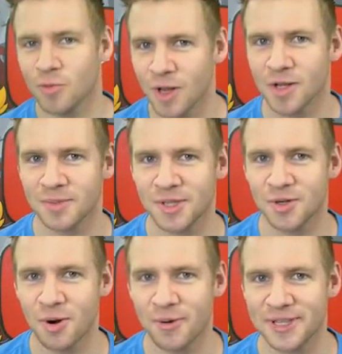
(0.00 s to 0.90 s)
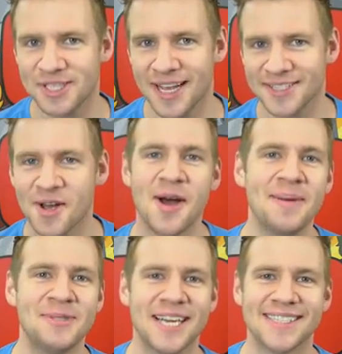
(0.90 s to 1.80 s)
welcome to Draw with Jazza.
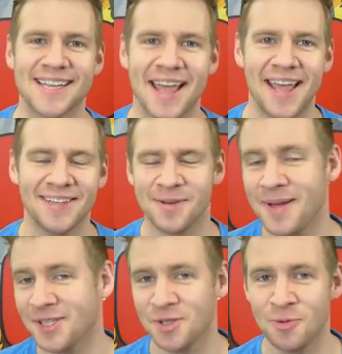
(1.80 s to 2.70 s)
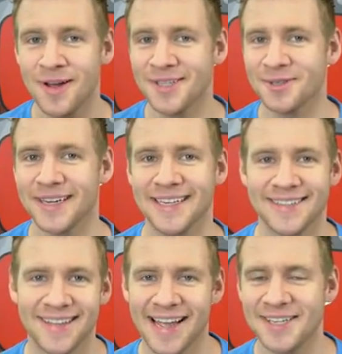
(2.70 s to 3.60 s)
I'm Jazza, and I bet you're
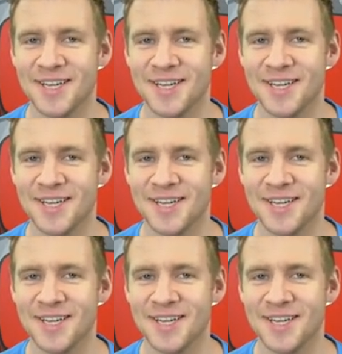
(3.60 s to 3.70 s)
wondering, hey